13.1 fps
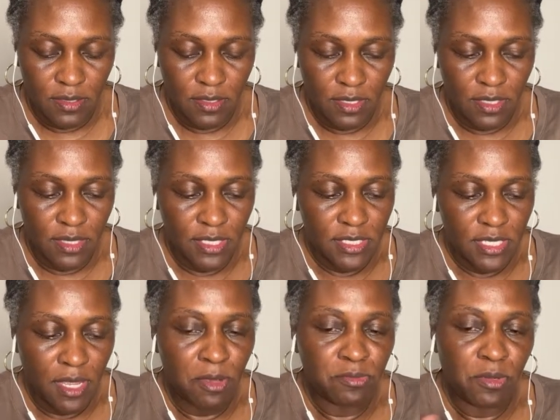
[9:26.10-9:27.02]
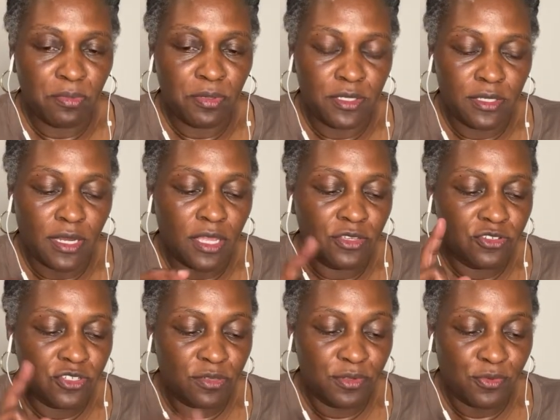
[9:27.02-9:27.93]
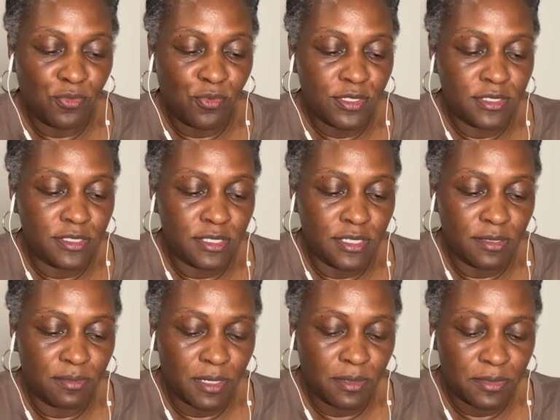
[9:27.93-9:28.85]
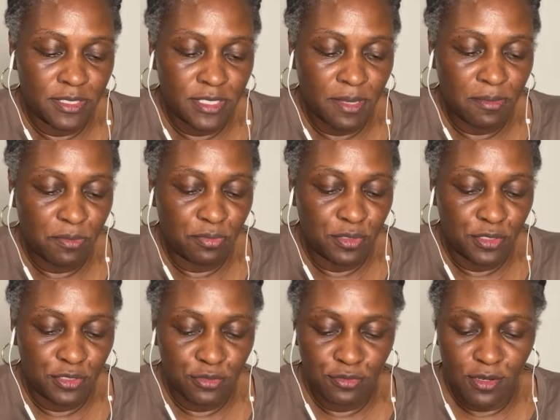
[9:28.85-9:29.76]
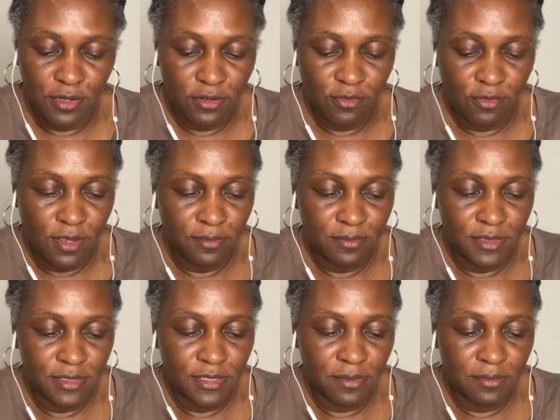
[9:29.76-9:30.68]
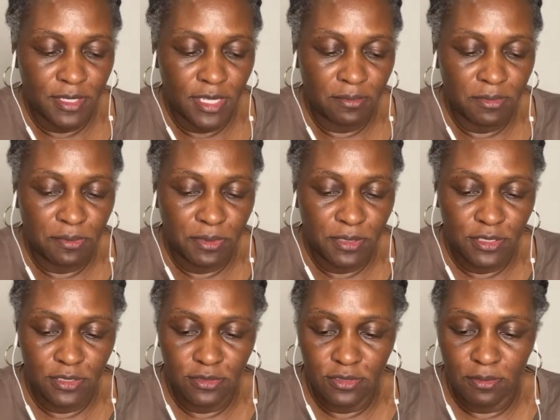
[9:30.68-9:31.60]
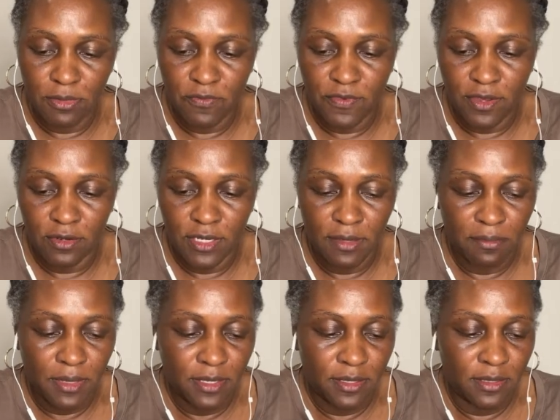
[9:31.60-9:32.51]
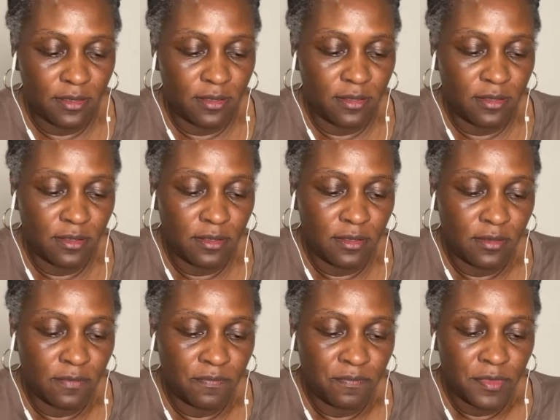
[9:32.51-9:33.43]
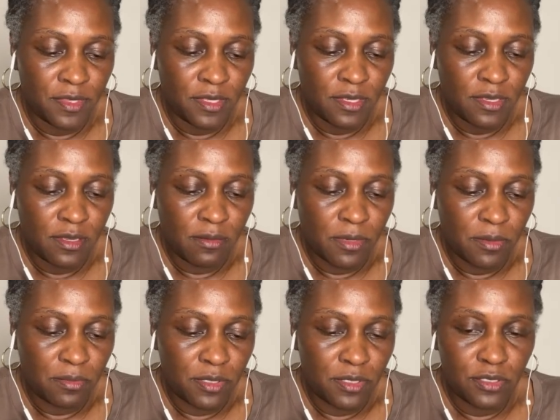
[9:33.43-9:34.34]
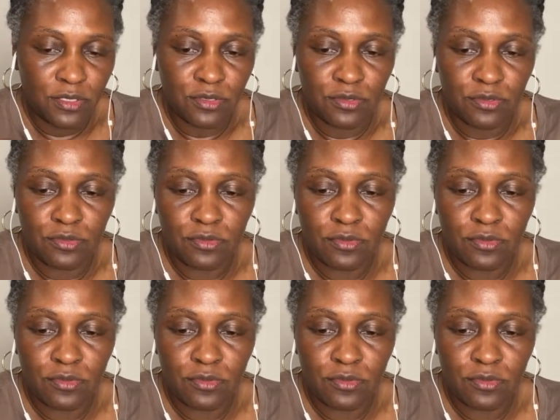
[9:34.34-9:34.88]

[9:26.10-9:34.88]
And this time I'm gonna put, I usually put one seed, but this time I'm gonna put two. I don't know why something telling me to put two, so I'm gonna follow that plan. I'm gonna put two.